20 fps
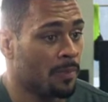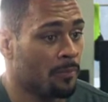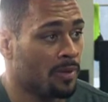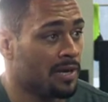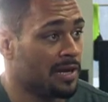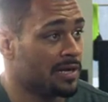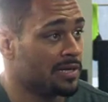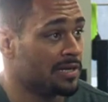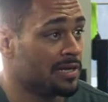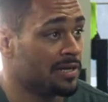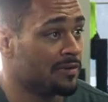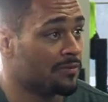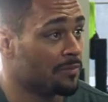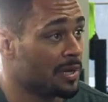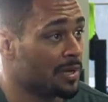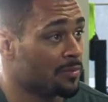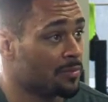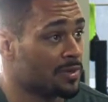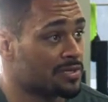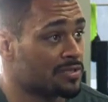But I didn't even
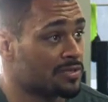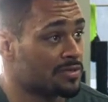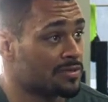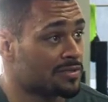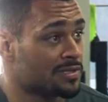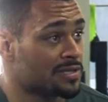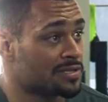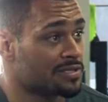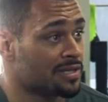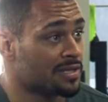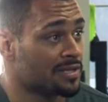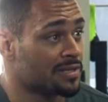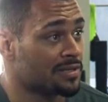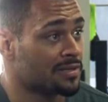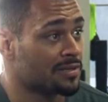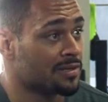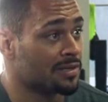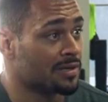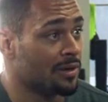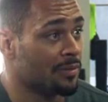make regionals this year.
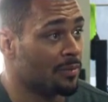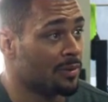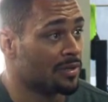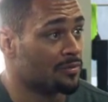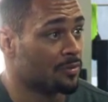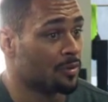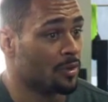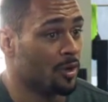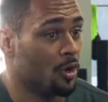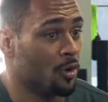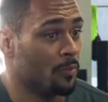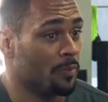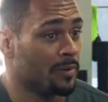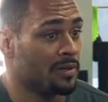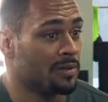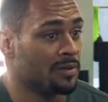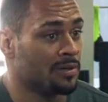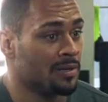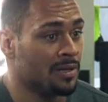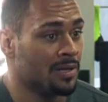I went through the
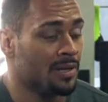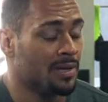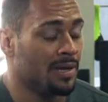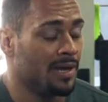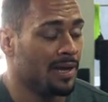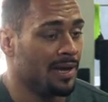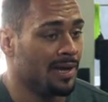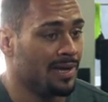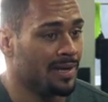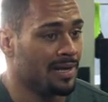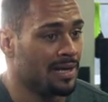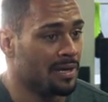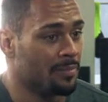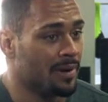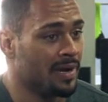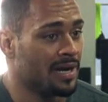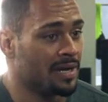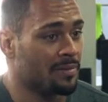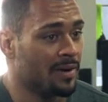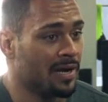open, and in the
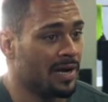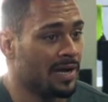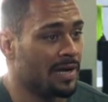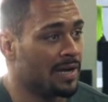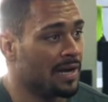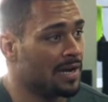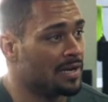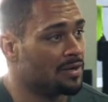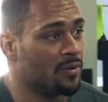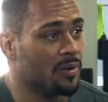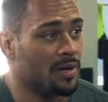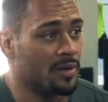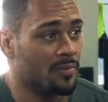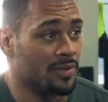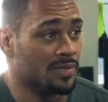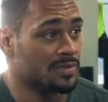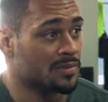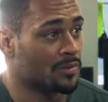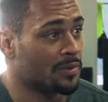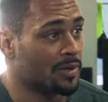back of my head, I knew I
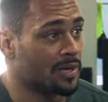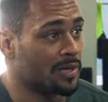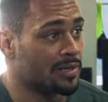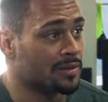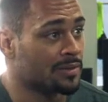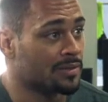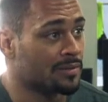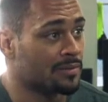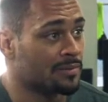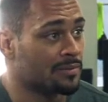wasn't ready.